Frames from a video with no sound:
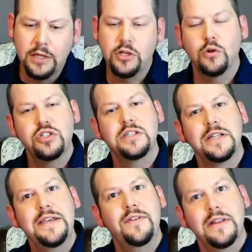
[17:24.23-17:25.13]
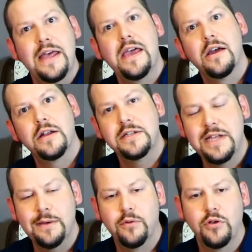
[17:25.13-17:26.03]
Don't just leave it laying on a
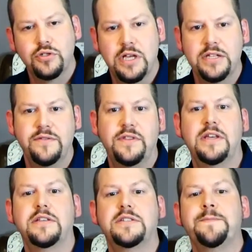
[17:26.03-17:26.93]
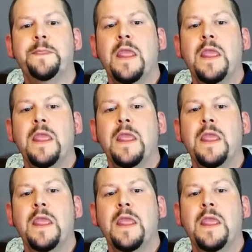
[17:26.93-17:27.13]
table, those kinds of things.